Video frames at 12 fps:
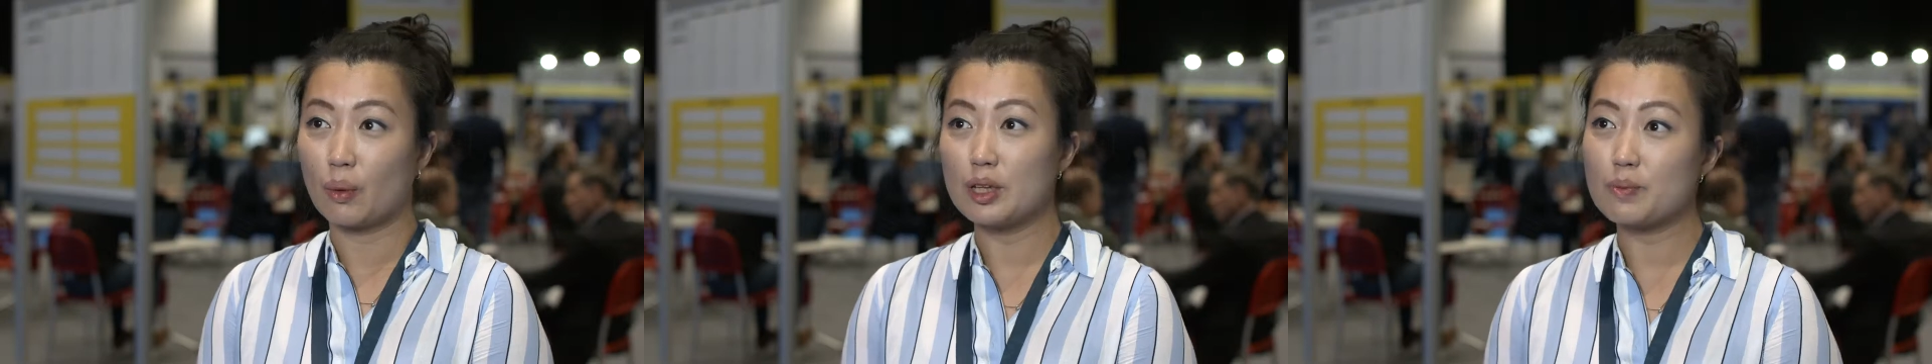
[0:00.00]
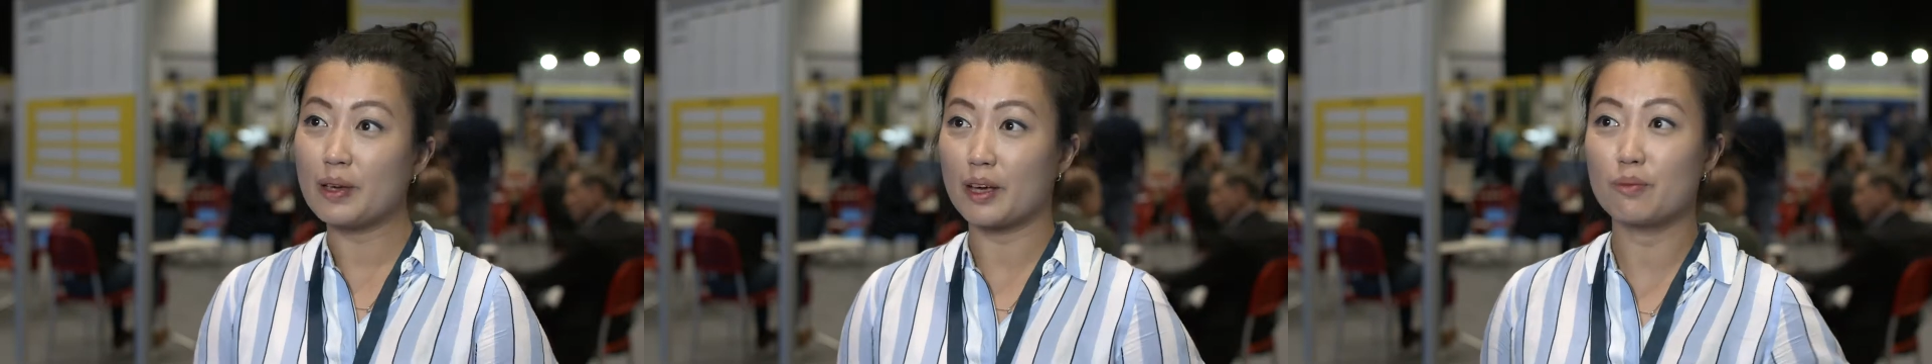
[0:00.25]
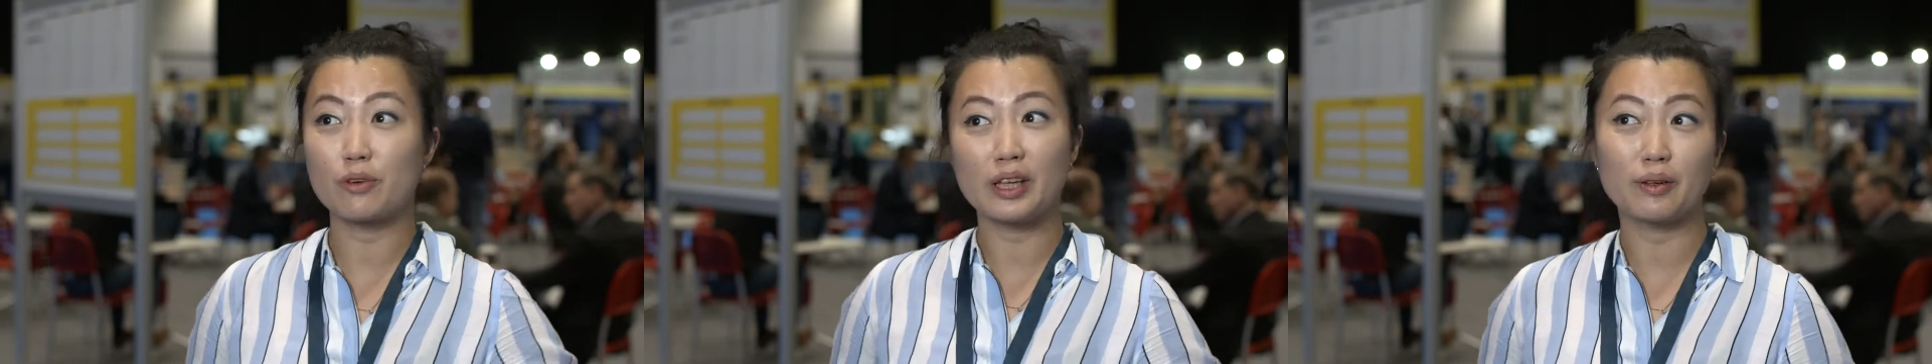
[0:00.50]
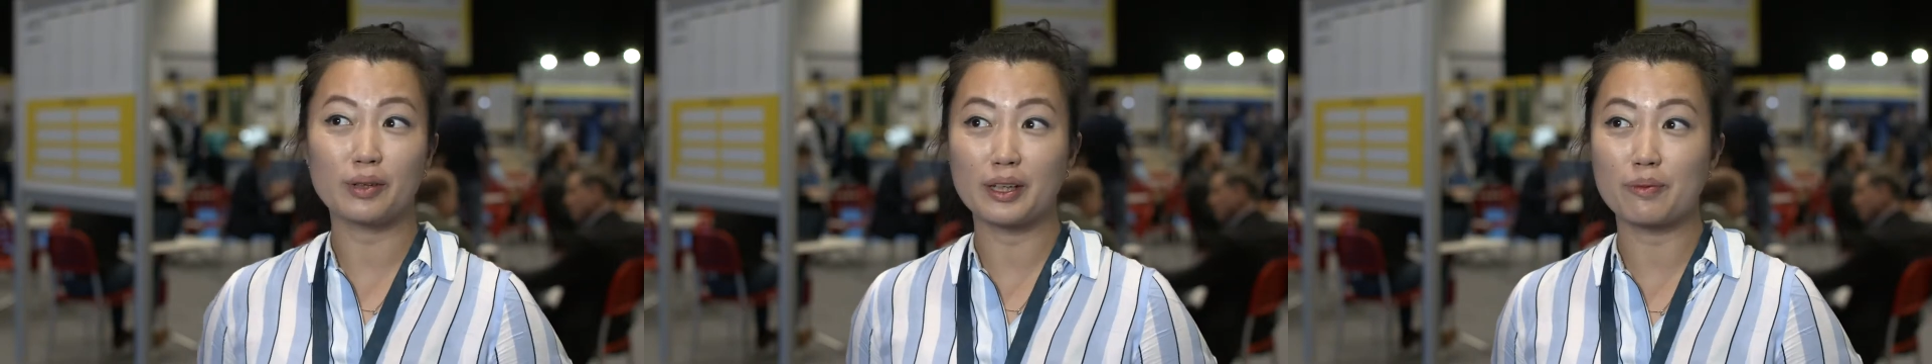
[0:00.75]
Well, it's become
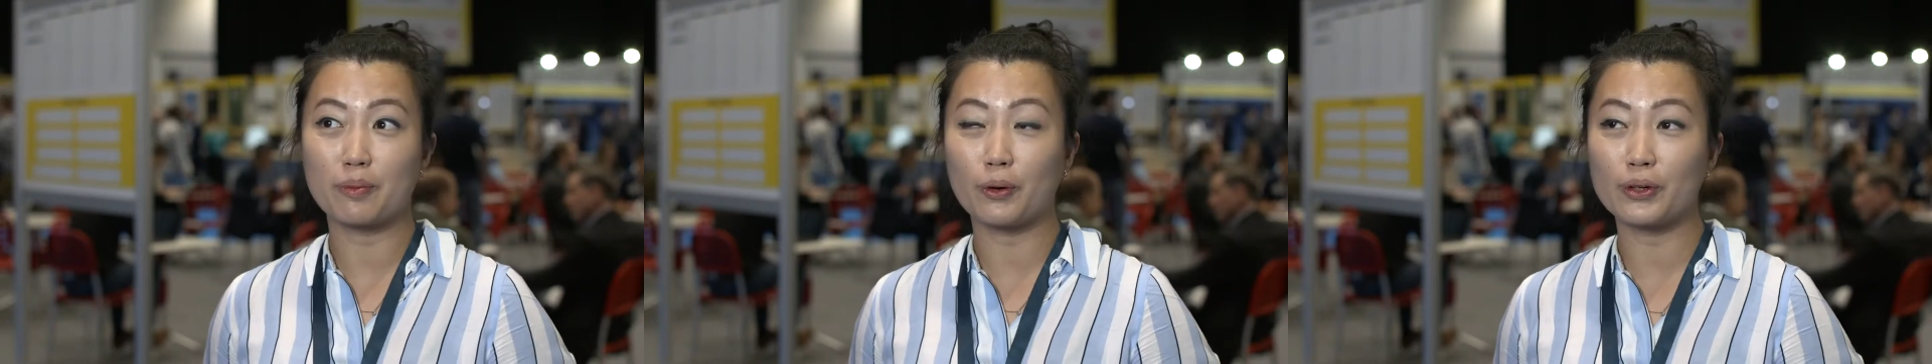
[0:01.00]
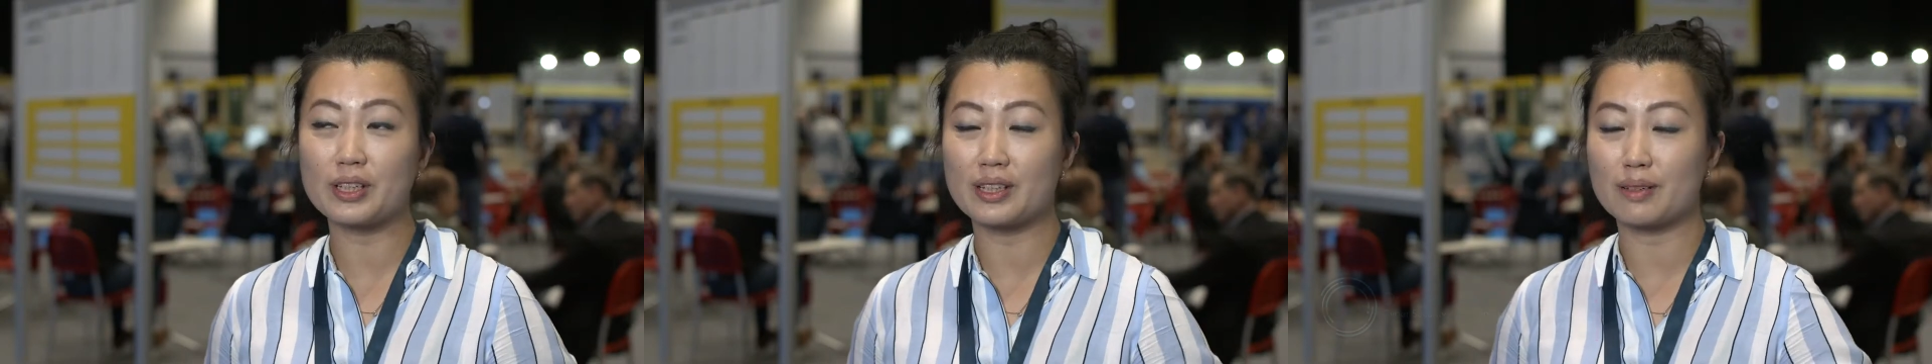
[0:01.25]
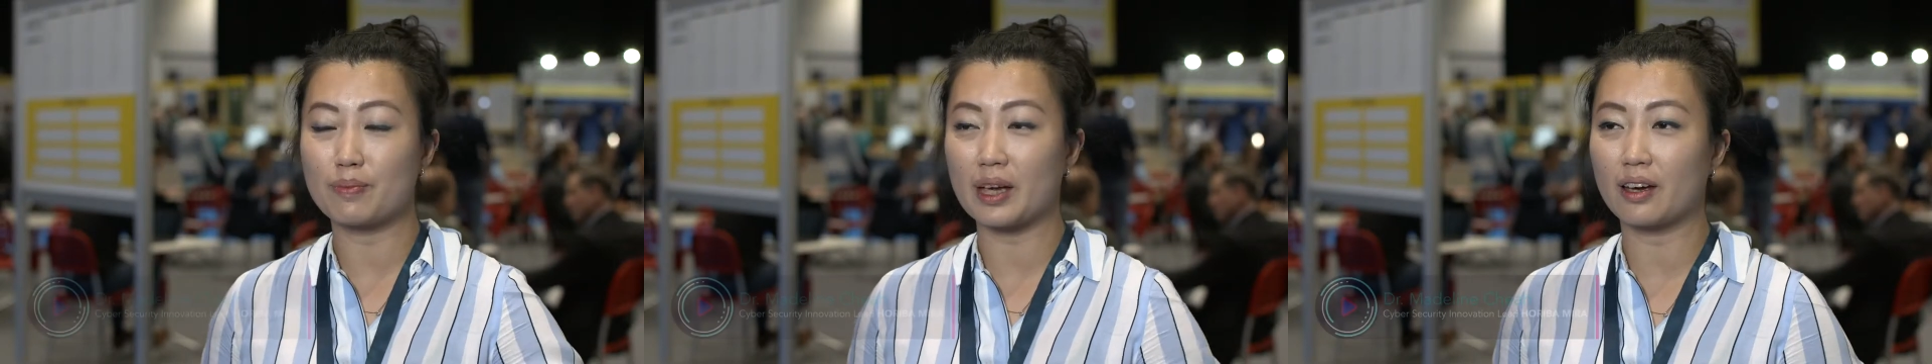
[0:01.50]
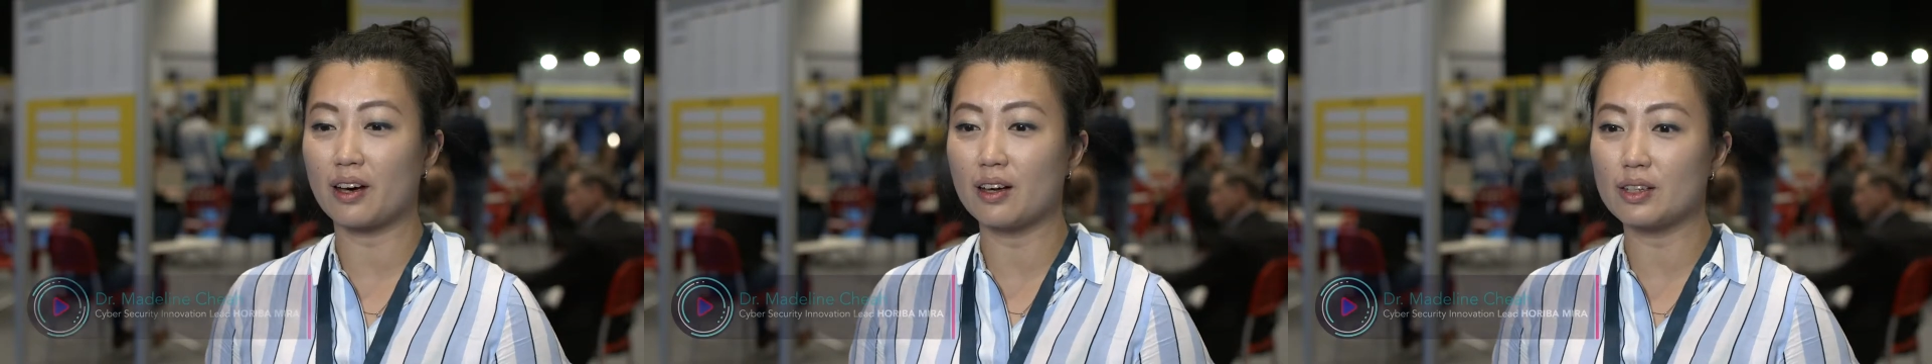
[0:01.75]
really, really important
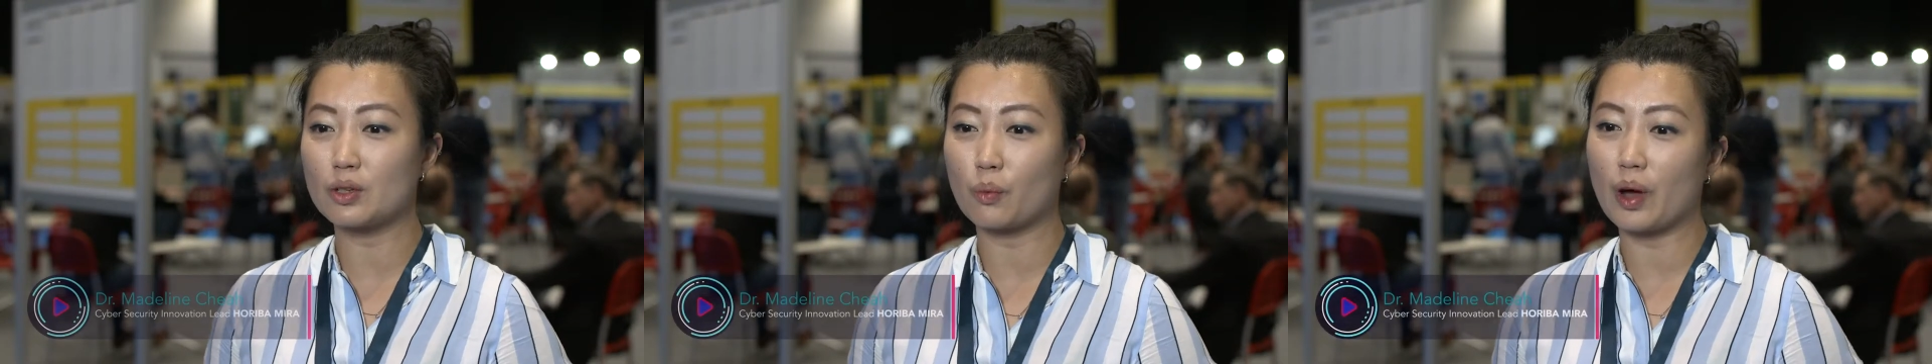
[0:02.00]
because